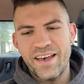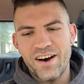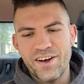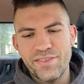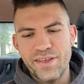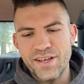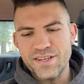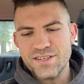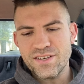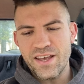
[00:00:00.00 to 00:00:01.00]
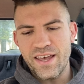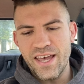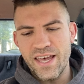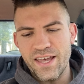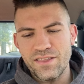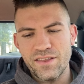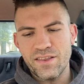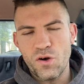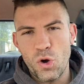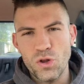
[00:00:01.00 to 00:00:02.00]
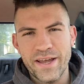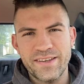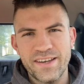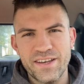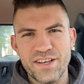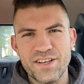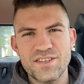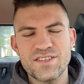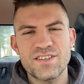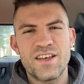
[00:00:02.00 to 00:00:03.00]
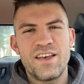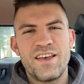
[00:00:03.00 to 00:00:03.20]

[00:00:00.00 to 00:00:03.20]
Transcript: on this, and the whole idea is,